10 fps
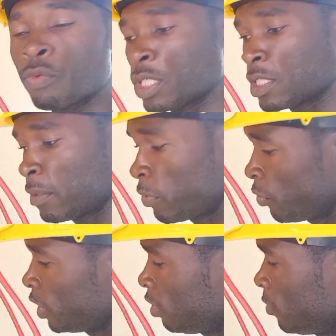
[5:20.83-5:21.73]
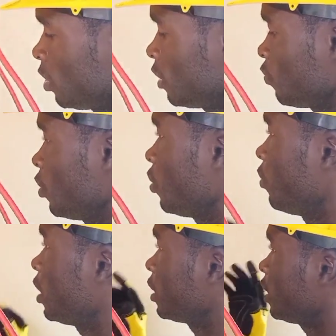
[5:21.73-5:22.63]
we separate it because we don't
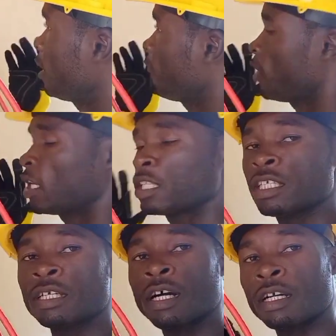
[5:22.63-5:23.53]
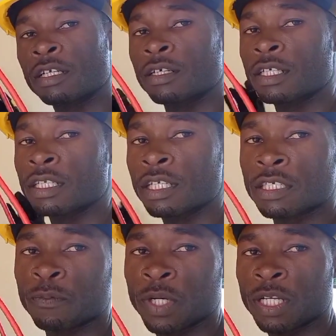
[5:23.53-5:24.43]
want if anything occur in
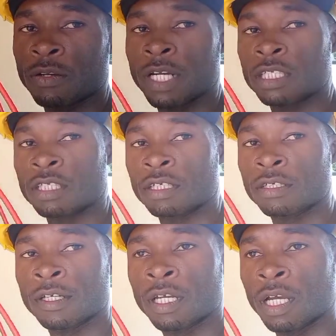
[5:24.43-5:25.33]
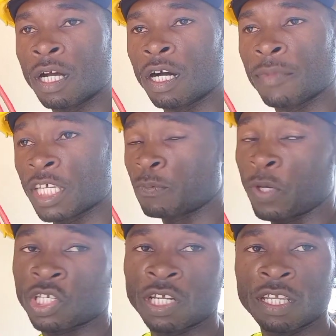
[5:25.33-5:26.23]
this panel right here, um,
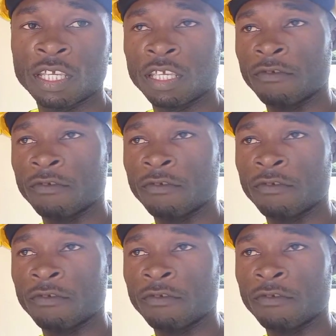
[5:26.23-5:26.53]
especially